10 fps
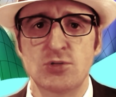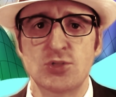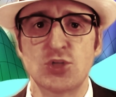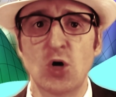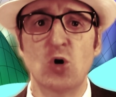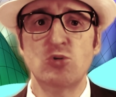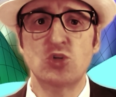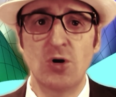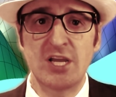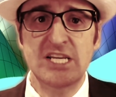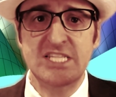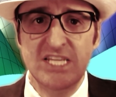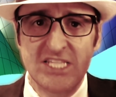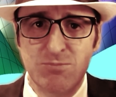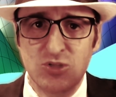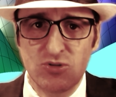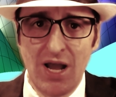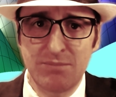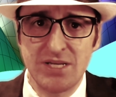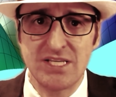So join us and
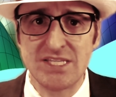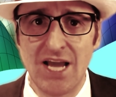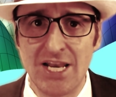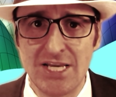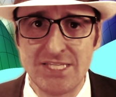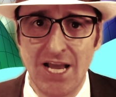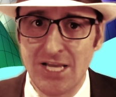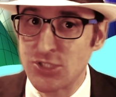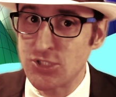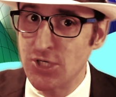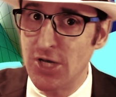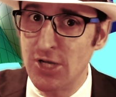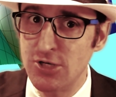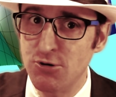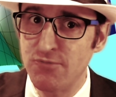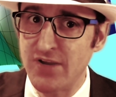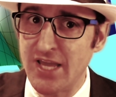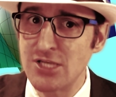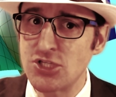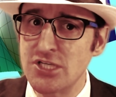subscribe to Scholar Sauce, turn on
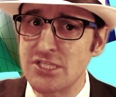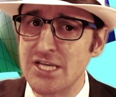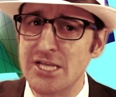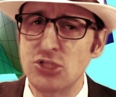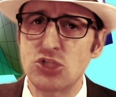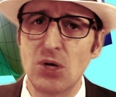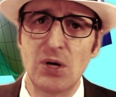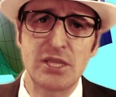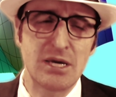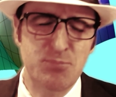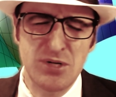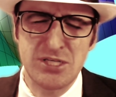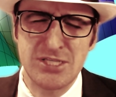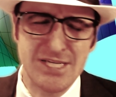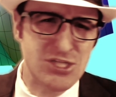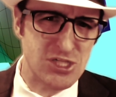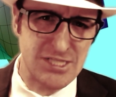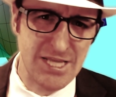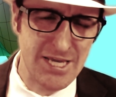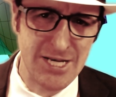notifications, and enjoy the
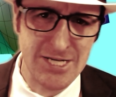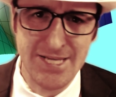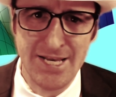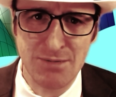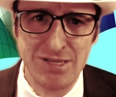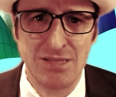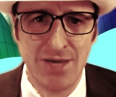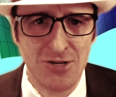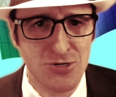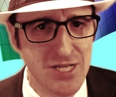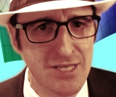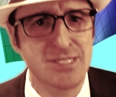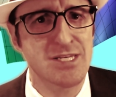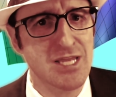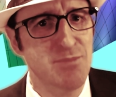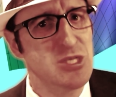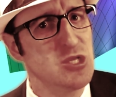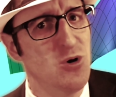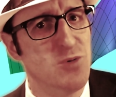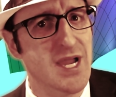prodigiously entertaining mathematical content coming
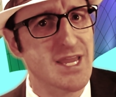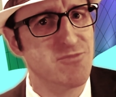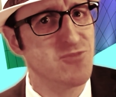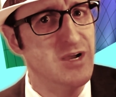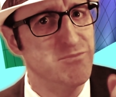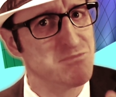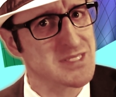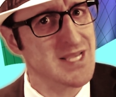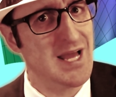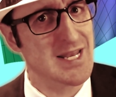your way from Scholar